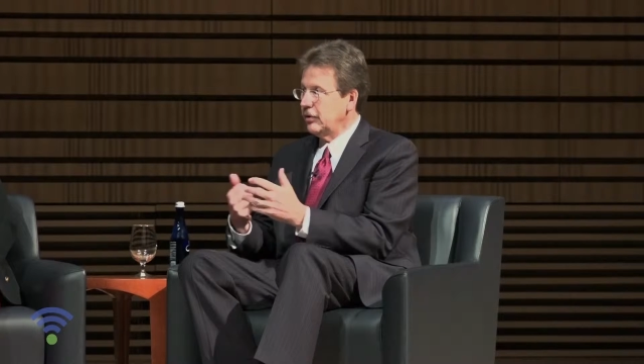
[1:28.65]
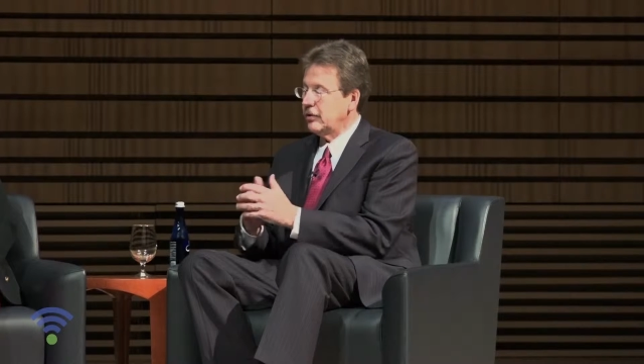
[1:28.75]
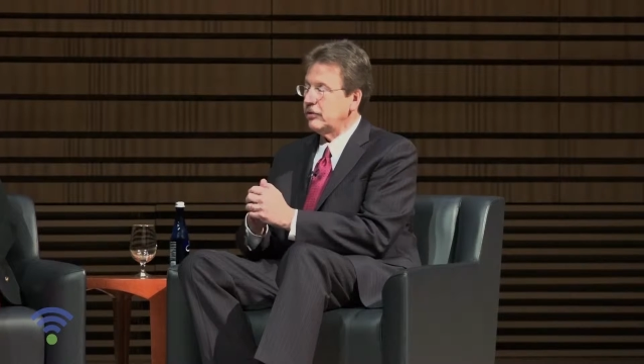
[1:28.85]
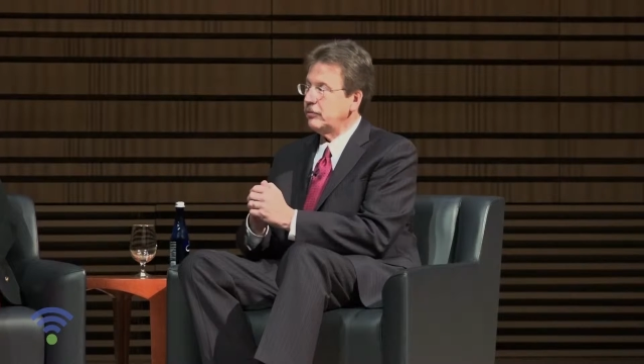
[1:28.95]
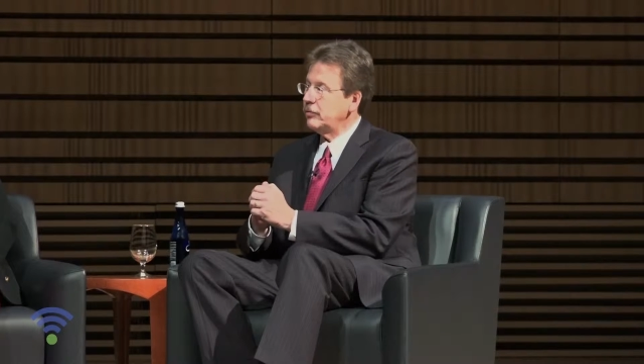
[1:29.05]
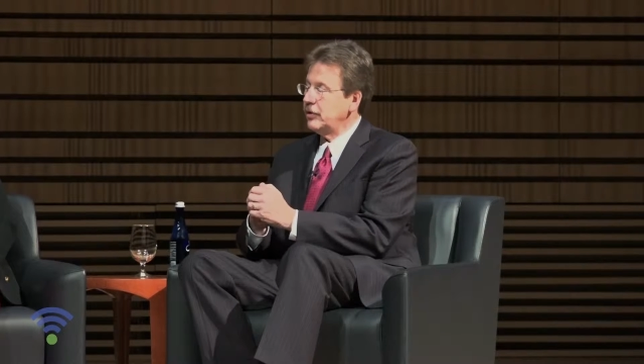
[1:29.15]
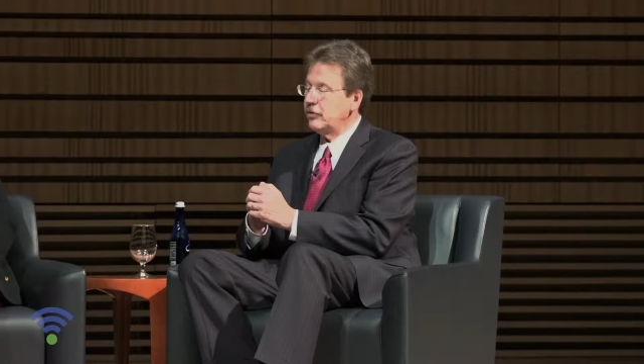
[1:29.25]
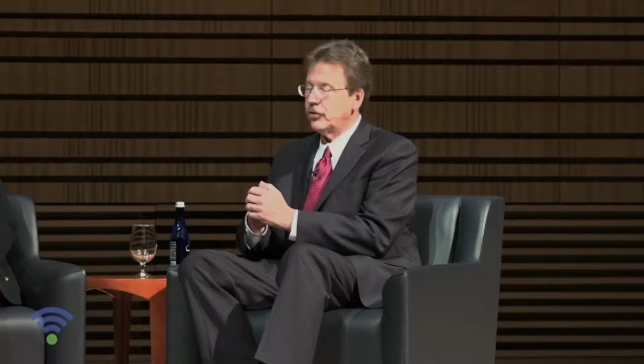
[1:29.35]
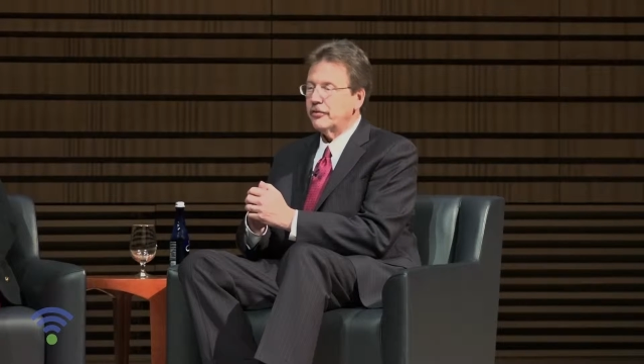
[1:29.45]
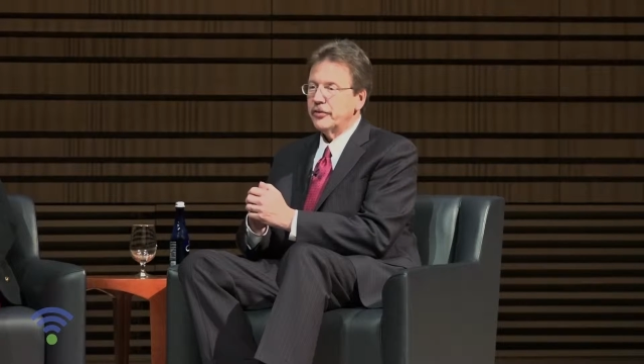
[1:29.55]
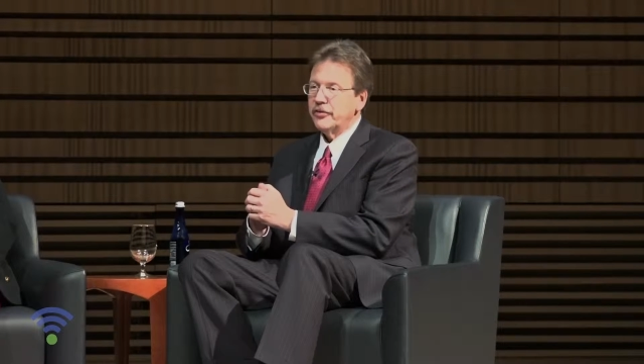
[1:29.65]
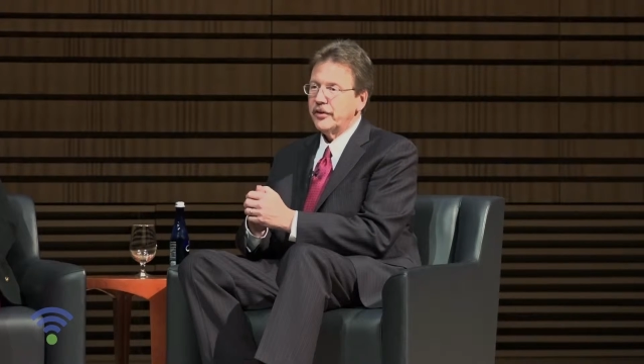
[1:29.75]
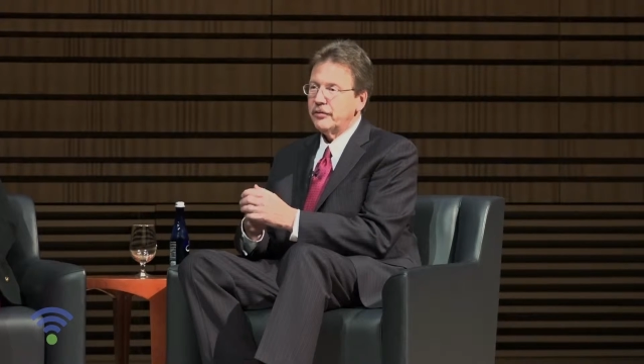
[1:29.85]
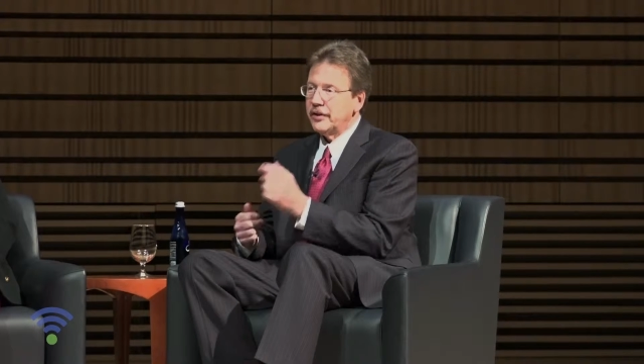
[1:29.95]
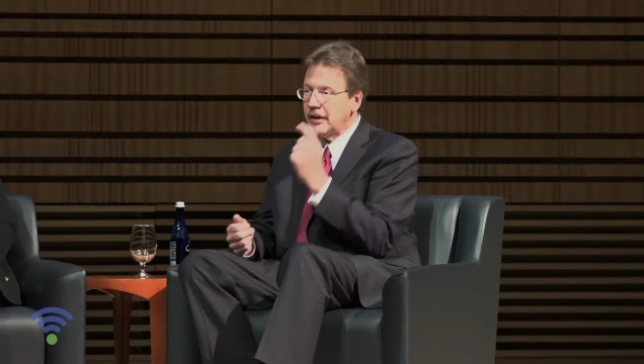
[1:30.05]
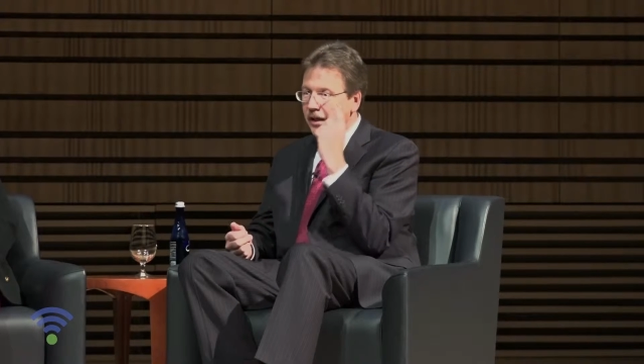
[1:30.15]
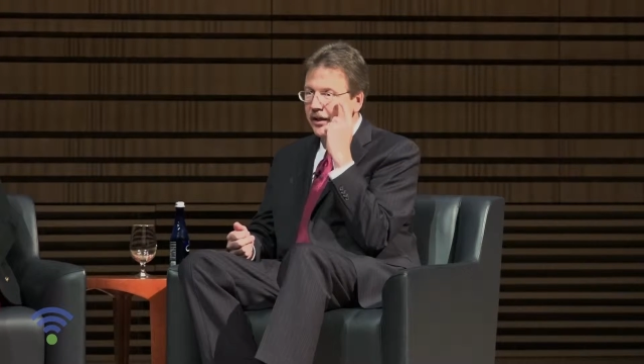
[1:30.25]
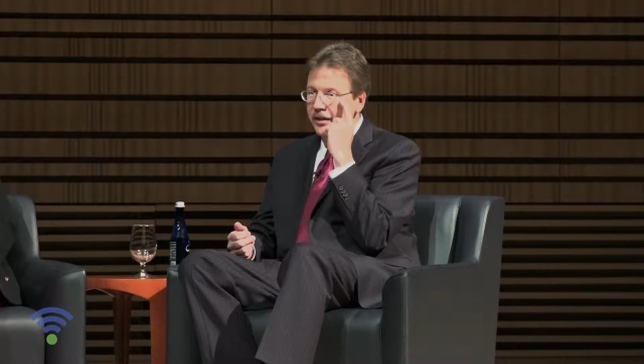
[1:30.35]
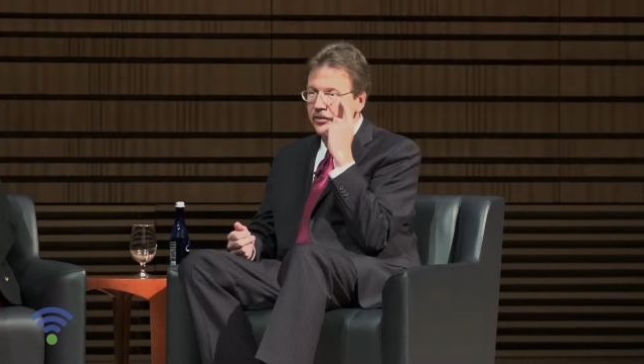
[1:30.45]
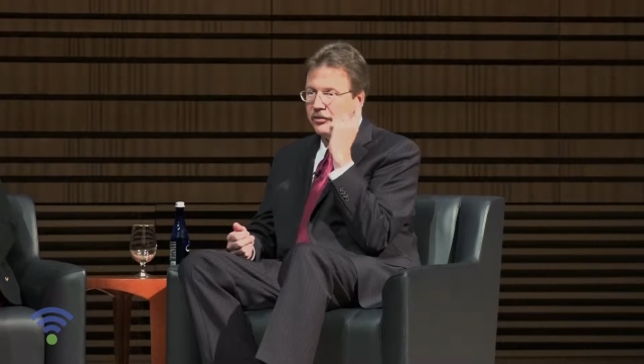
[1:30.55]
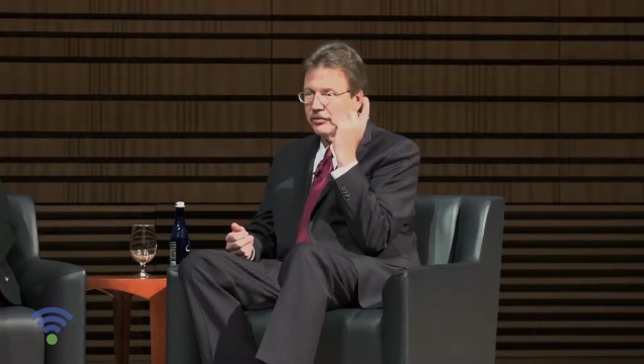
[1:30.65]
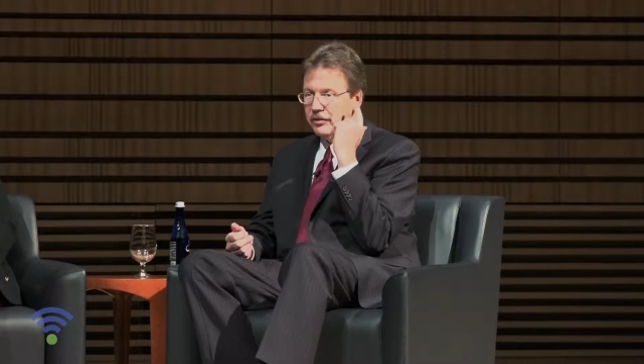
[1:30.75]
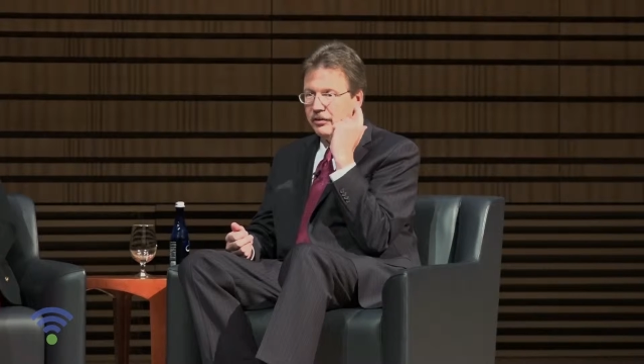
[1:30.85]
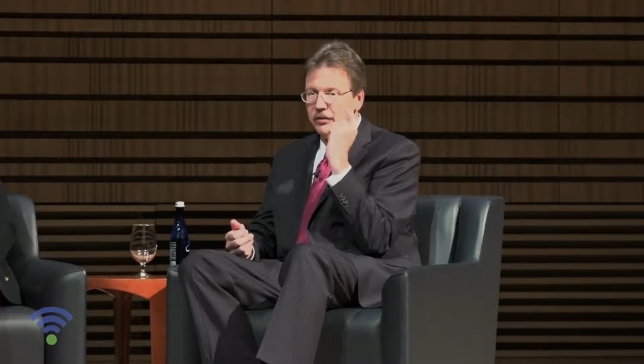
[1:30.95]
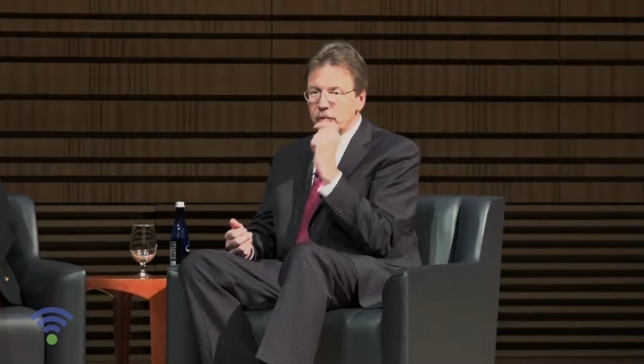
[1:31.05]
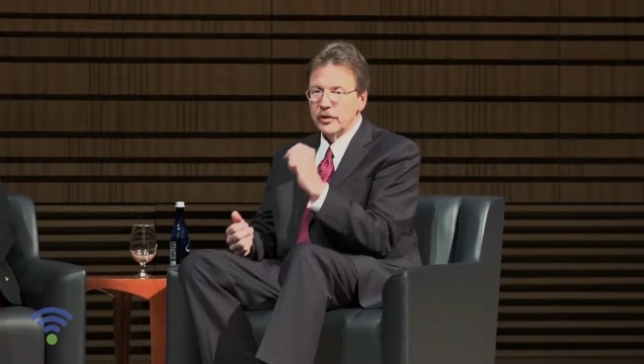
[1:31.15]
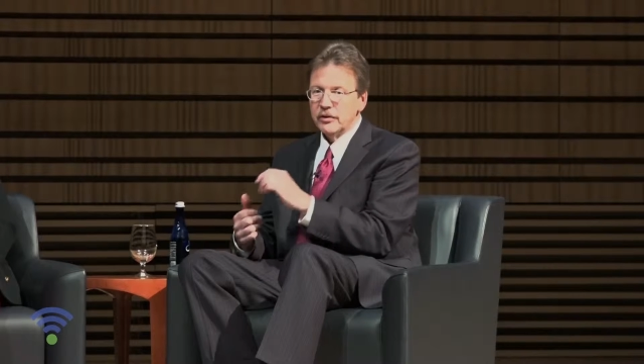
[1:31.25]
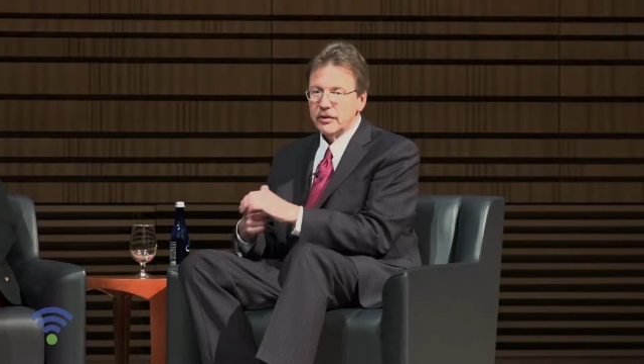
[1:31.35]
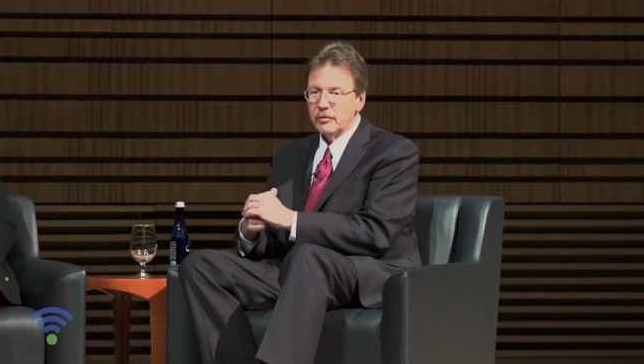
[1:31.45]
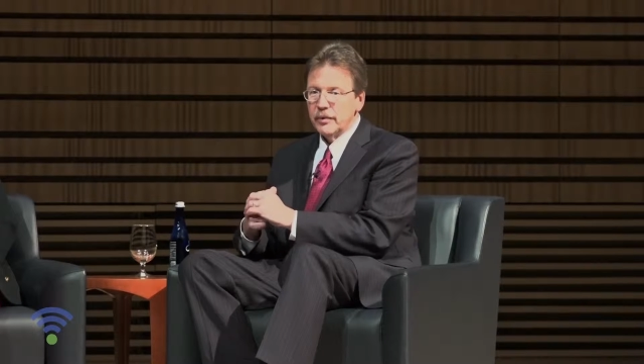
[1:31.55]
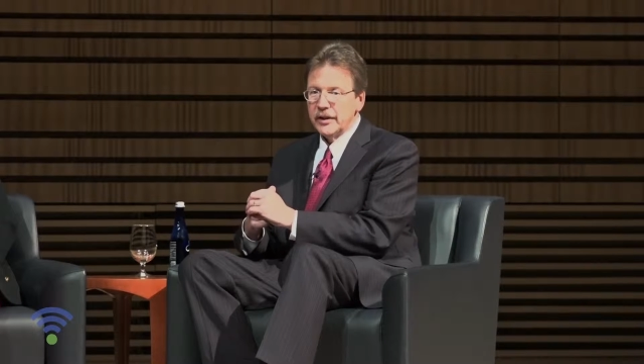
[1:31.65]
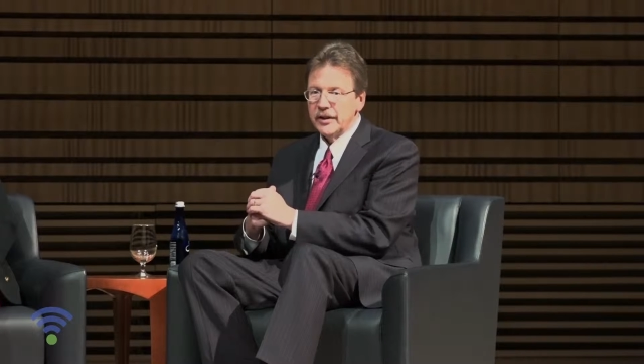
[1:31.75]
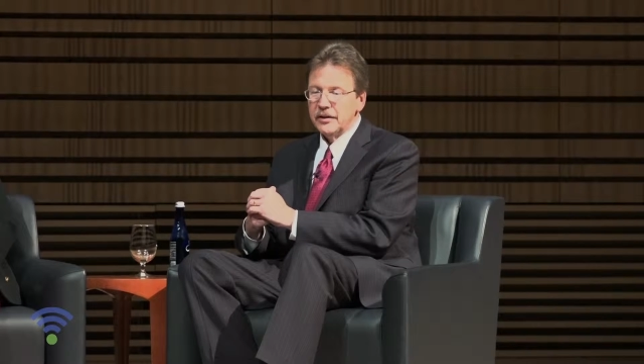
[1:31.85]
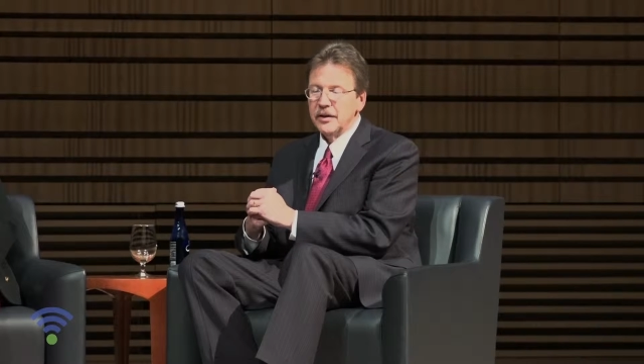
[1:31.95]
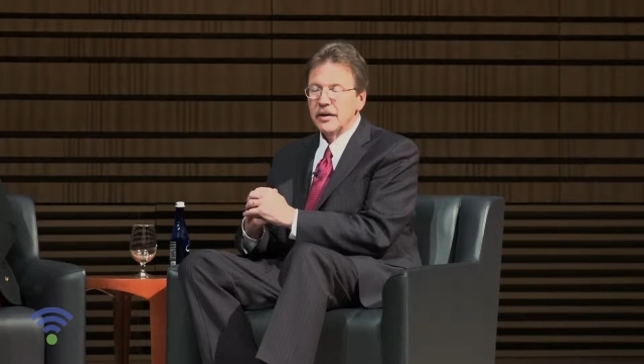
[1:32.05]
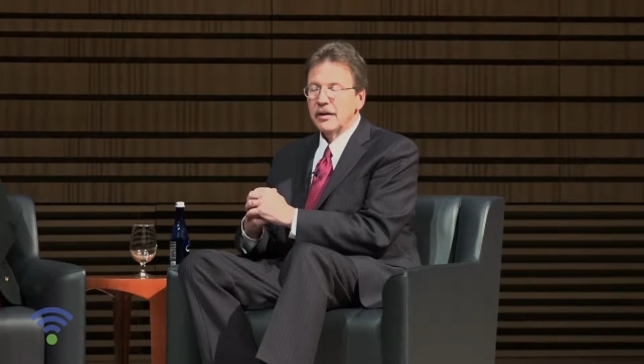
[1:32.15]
It's often said, well, the eyes, are the window to the mind.